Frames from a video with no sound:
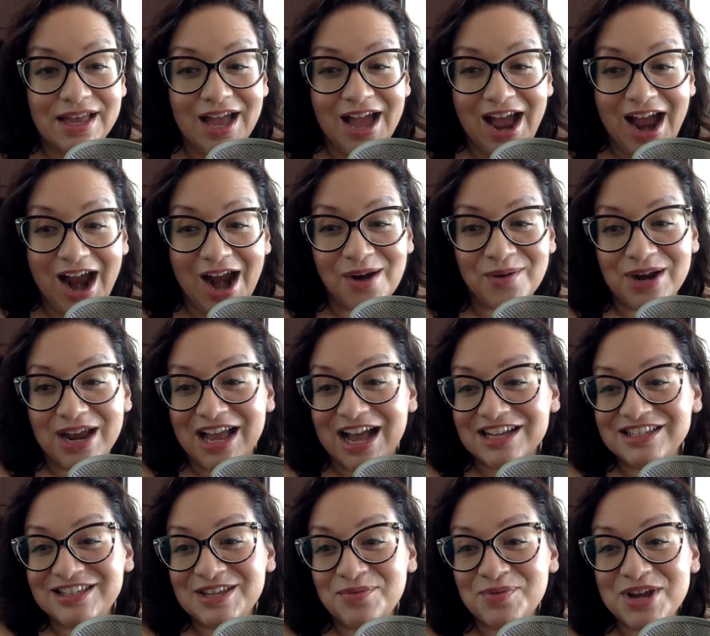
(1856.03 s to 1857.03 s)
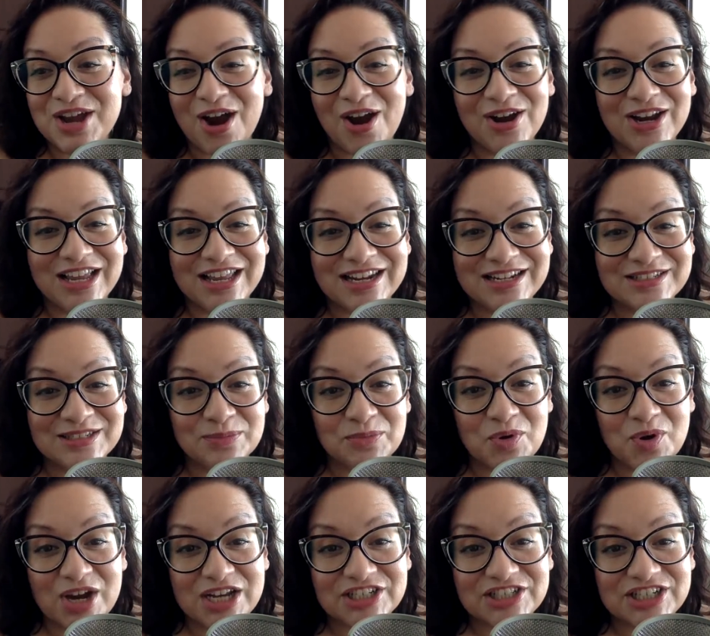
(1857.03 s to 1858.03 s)
All right. I see we are getting some
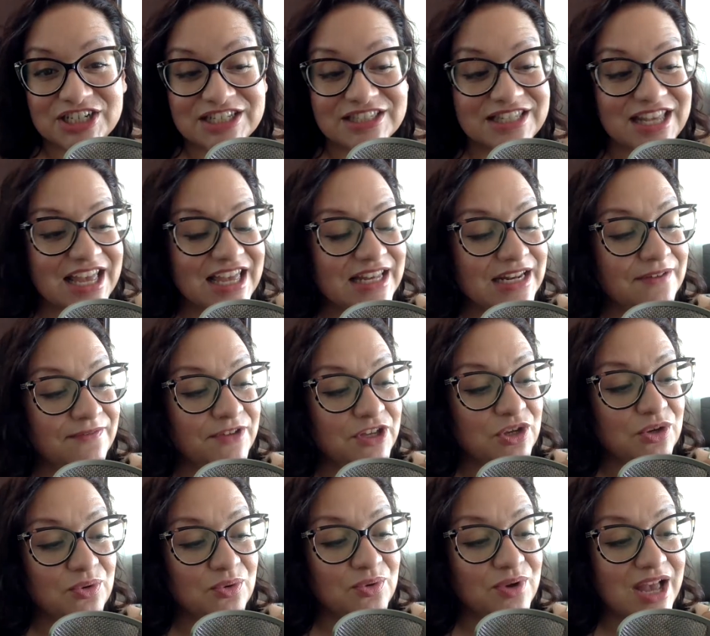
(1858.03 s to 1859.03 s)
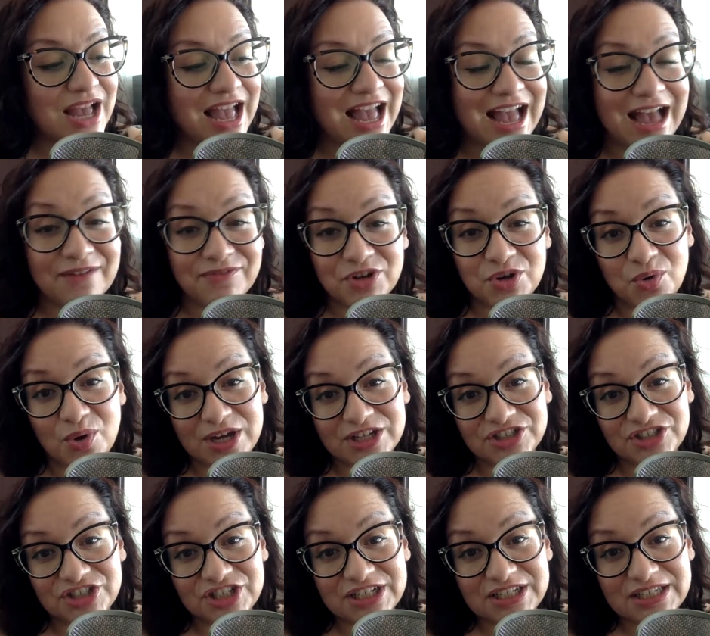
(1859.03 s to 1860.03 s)
questions. And if you have a
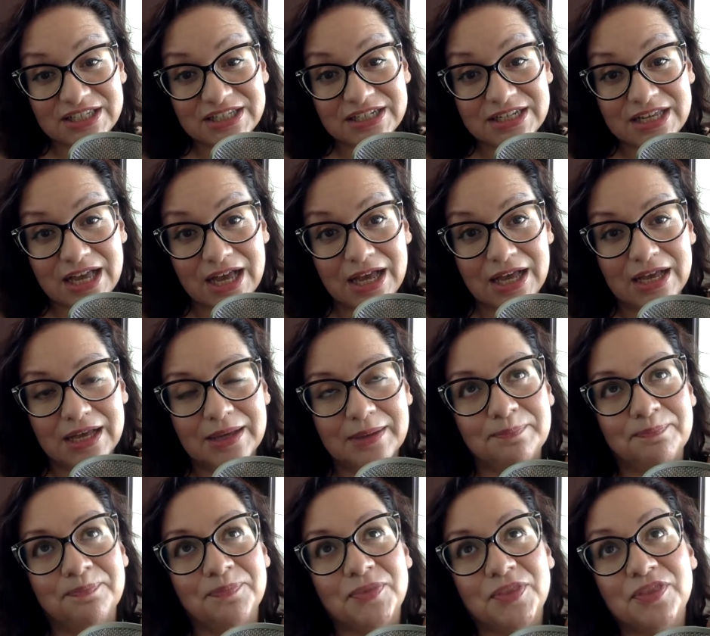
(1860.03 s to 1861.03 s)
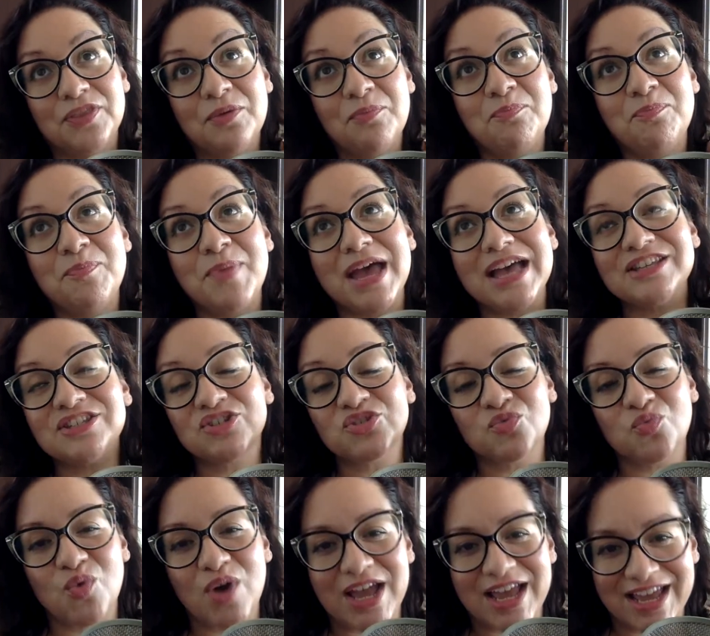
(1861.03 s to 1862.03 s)
question, the best
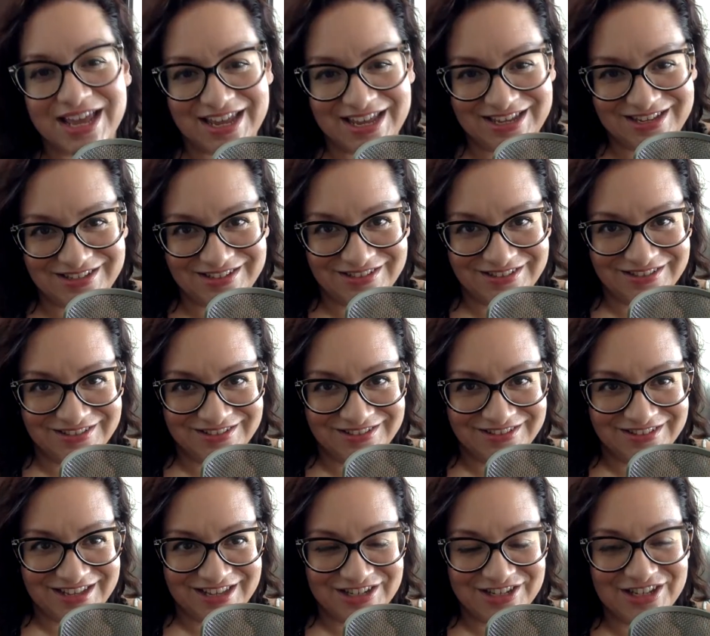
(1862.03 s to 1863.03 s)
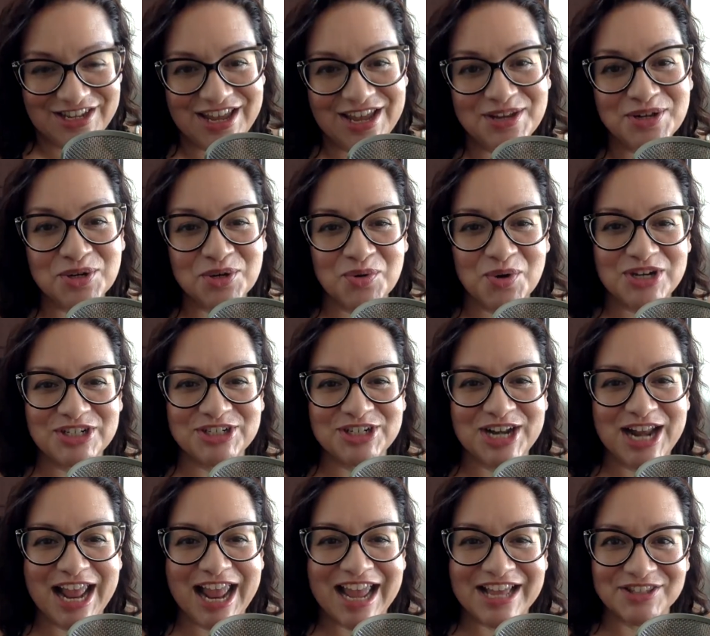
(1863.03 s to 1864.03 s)
way to get your question
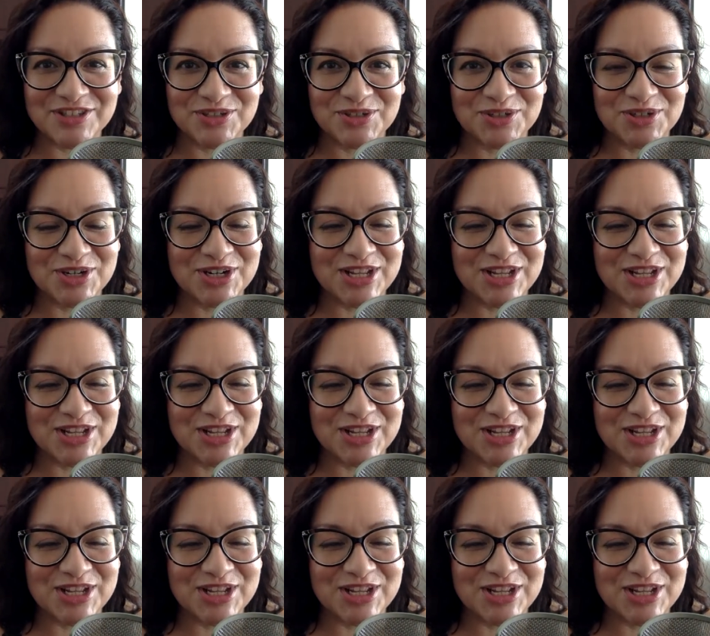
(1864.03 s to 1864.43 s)
answered